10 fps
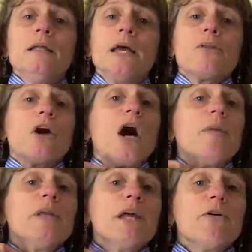Now the
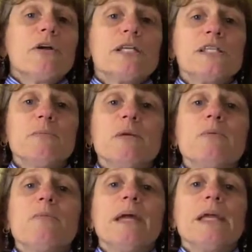common error I see
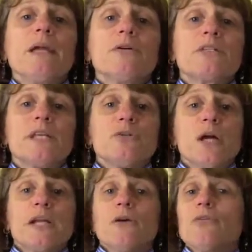people make here is they
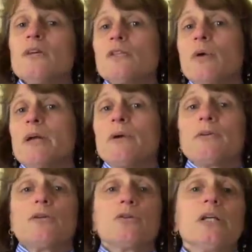try to go this way
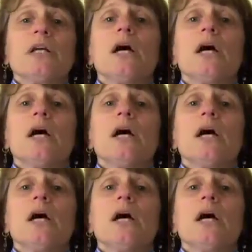around the tree.